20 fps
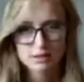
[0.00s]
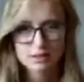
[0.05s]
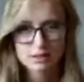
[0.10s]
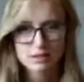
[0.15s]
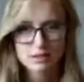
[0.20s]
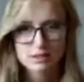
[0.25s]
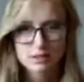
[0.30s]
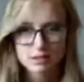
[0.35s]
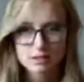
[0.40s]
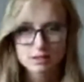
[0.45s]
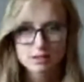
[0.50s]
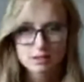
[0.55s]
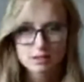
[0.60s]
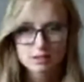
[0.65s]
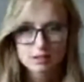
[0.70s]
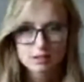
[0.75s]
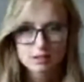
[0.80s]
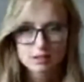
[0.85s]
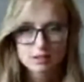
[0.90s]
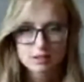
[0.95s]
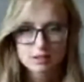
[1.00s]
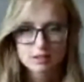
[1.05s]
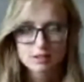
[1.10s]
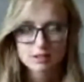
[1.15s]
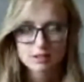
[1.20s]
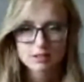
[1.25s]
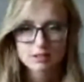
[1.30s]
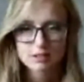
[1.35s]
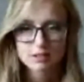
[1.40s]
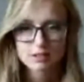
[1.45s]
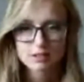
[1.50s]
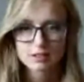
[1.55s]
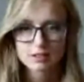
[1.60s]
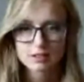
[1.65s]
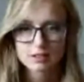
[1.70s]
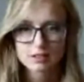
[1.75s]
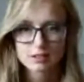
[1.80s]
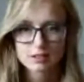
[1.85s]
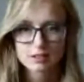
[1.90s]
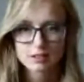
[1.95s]

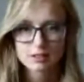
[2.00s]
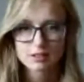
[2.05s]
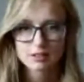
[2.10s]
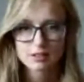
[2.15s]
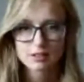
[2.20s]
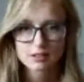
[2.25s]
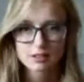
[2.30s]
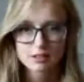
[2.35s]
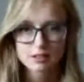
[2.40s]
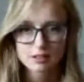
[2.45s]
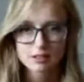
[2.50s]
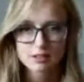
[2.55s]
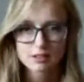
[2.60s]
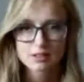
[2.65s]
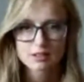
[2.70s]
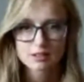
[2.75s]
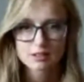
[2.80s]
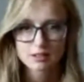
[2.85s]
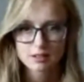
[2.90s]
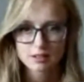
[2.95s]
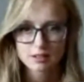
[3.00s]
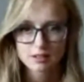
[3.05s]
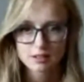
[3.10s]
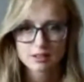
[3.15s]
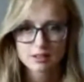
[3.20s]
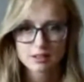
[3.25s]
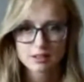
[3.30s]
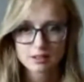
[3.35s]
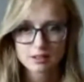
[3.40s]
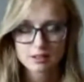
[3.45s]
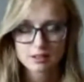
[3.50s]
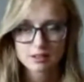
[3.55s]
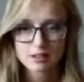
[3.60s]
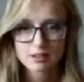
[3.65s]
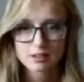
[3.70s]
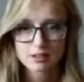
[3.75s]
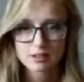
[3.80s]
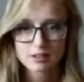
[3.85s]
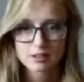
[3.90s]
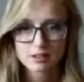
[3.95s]

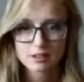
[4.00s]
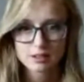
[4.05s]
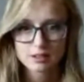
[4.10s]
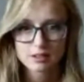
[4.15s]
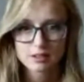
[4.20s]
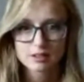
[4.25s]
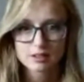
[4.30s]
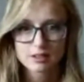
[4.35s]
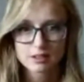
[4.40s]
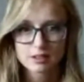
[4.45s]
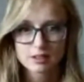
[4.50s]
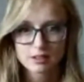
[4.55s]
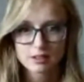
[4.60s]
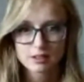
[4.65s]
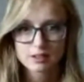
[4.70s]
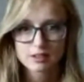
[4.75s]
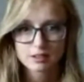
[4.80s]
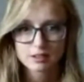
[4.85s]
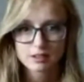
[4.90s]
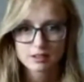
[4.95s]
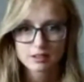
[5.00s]
(not speaking)